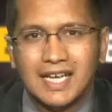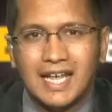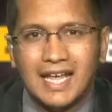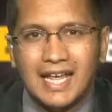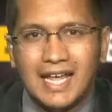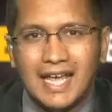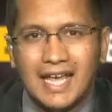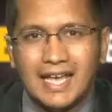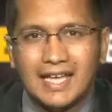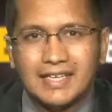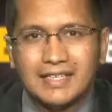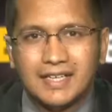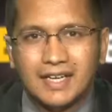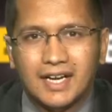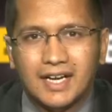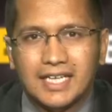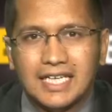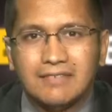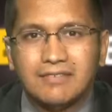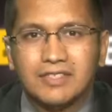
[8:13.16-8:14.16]
and
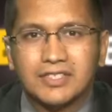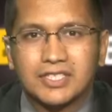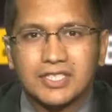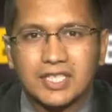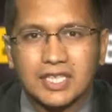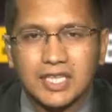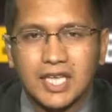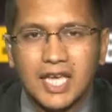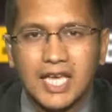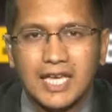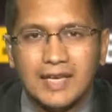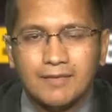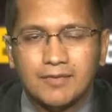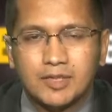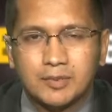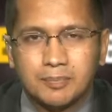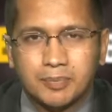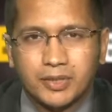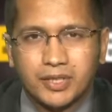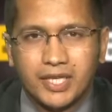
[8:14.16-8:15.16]
even
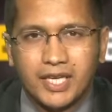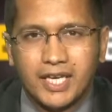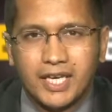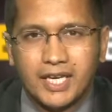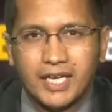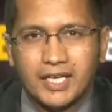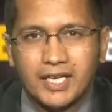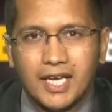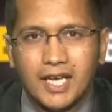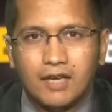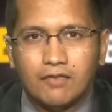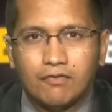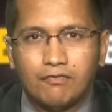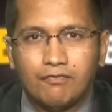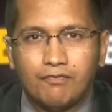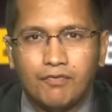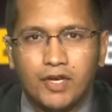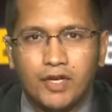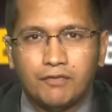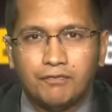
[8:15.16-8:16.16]
slaves played
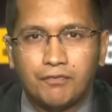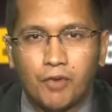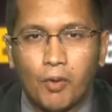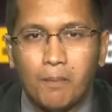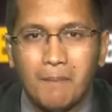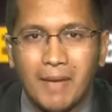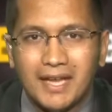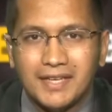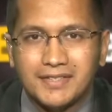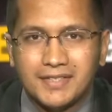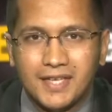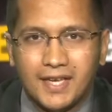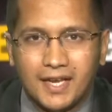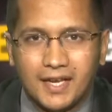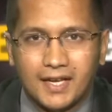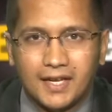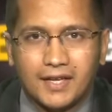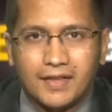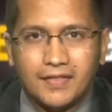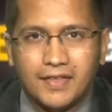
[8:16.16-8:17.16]
in
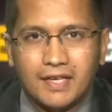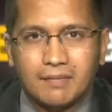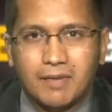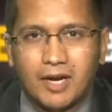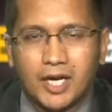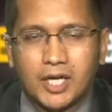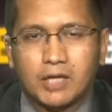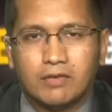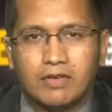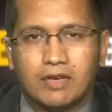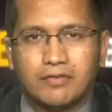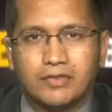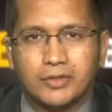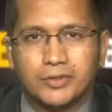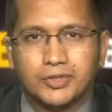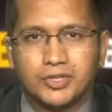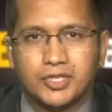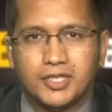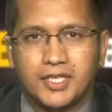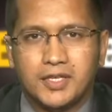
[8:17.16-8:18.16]
fomenting the American
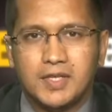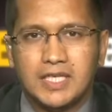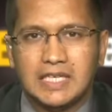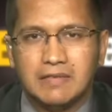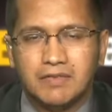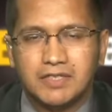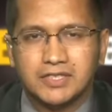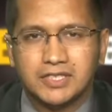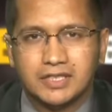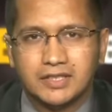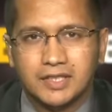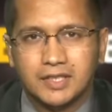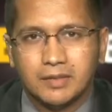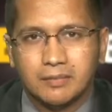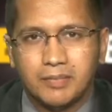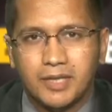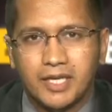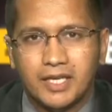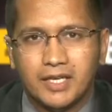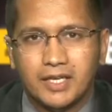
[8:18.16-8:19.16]
Revolution. Can you give us a little
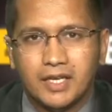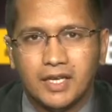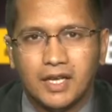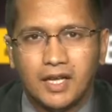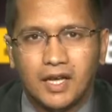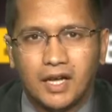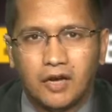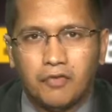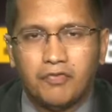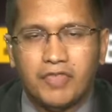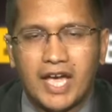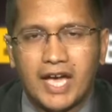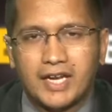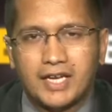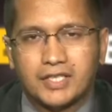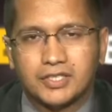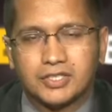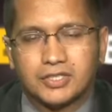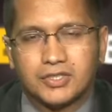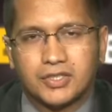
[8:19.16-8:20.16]
bit of that
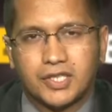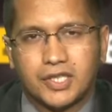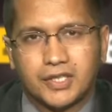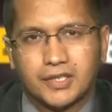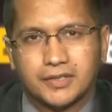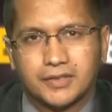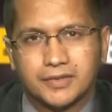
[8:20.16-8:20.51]
history?